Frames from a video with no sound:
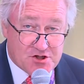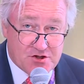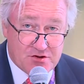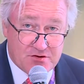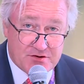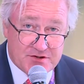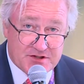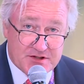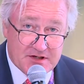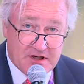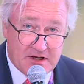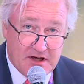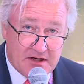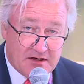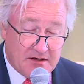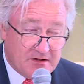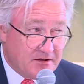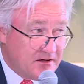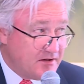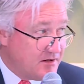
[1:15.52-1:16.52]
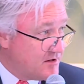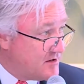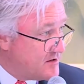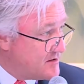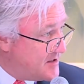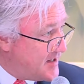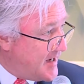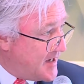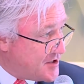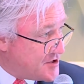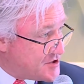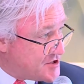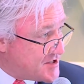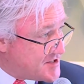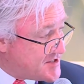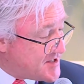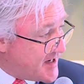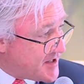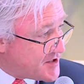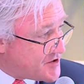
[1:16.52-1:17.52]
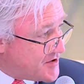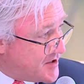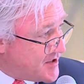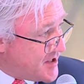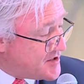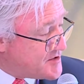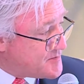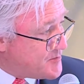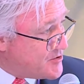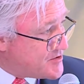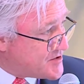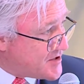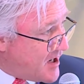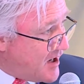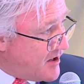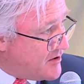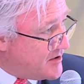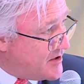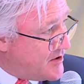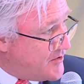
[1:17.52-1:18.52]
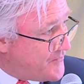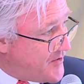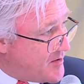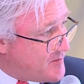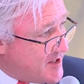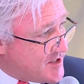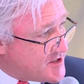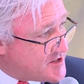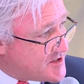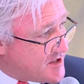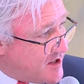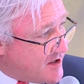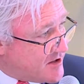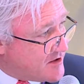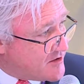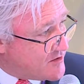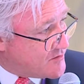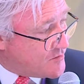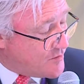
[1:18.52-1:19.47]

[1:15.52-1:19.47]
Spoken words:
issues in the energy sector, and I suppose, Khawla, if I may start